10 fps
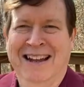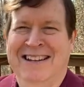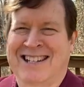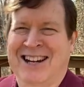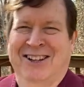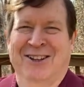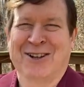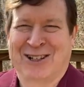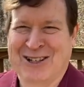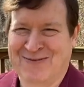and she
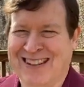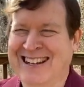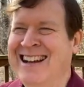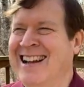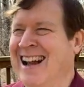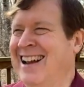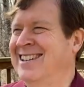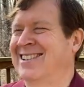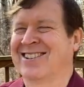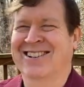looked at me
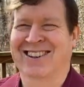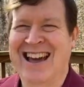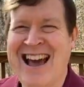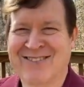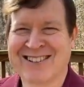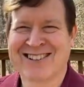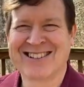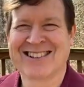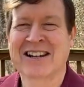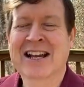and she laughed.
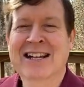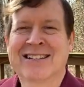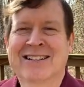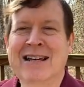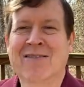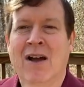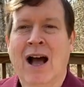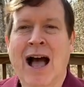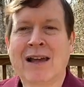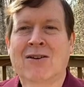She said, Steve,
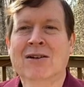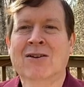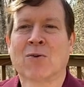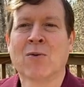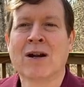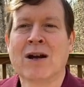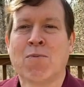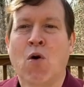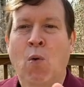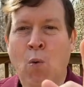I couldn't run
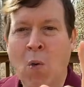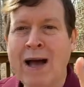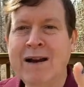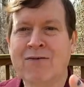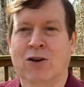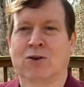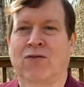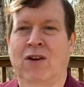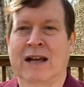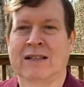up one of those
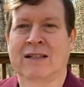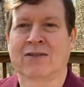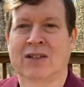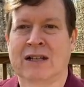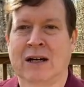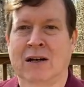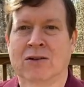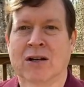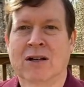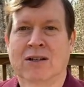flights of
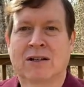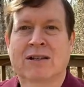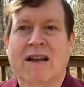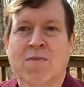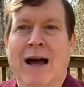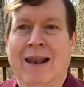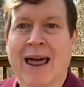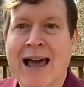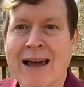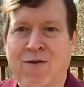stairs to save my
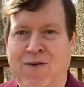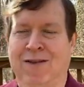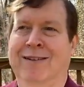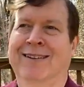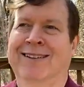life.